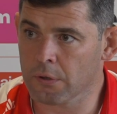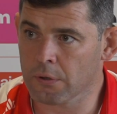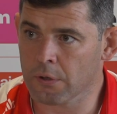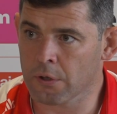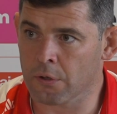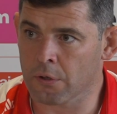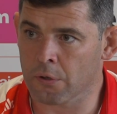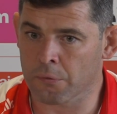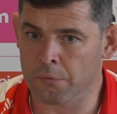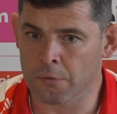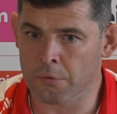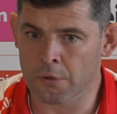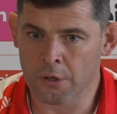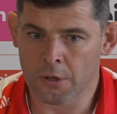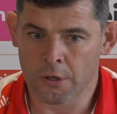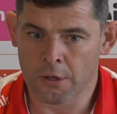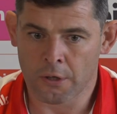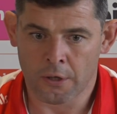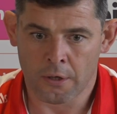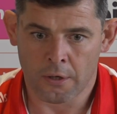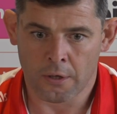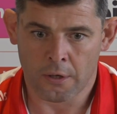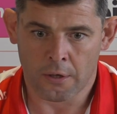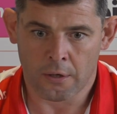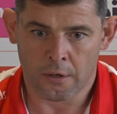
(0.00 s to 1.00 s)
You know,
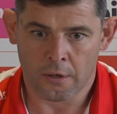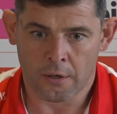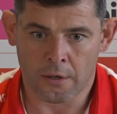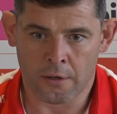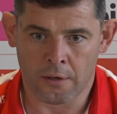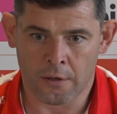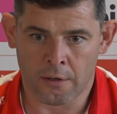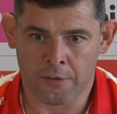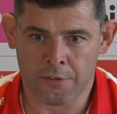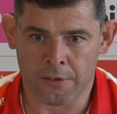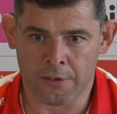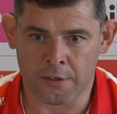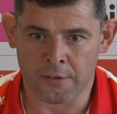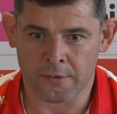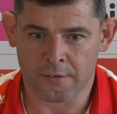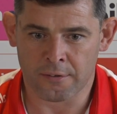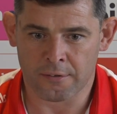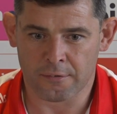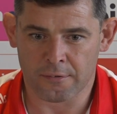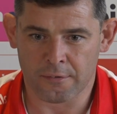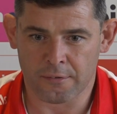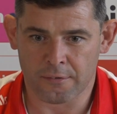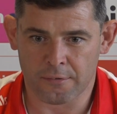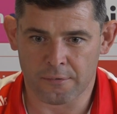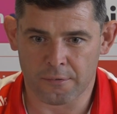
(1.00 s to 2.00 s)
I think,
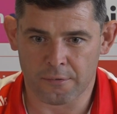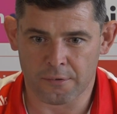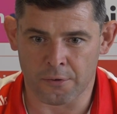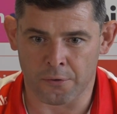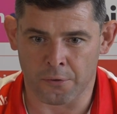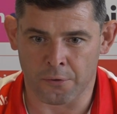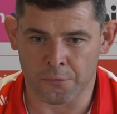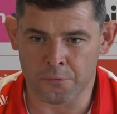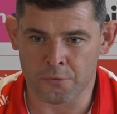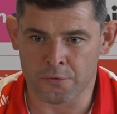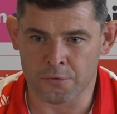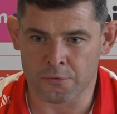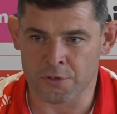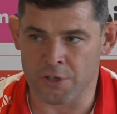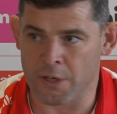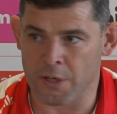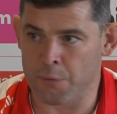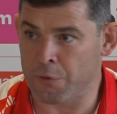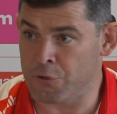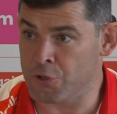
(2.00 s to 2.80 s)
you know,